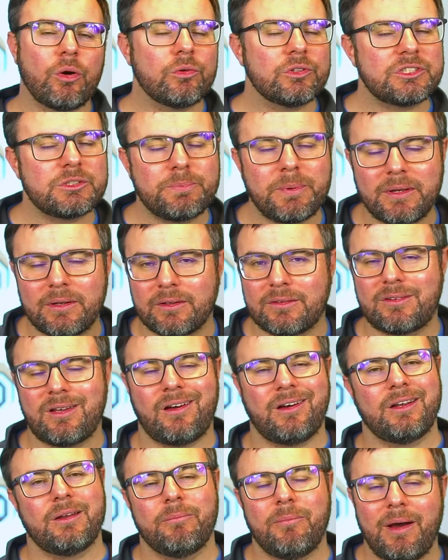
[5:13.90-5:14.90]
spend a
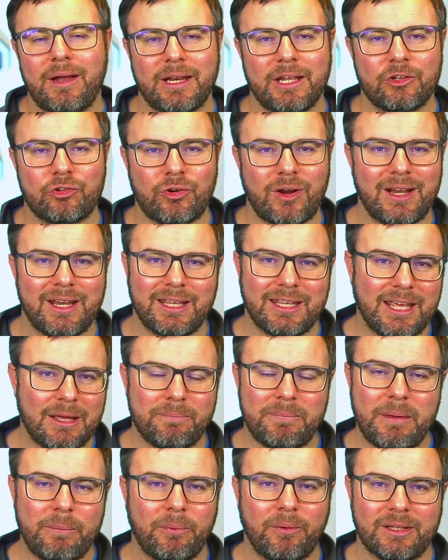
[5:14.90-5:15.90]
ton of money trying to get
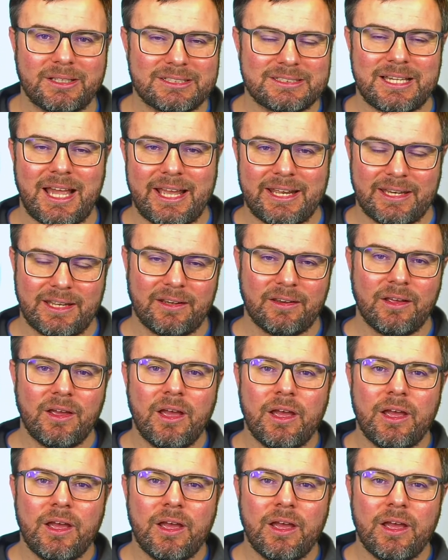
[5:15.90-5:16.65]
people excited.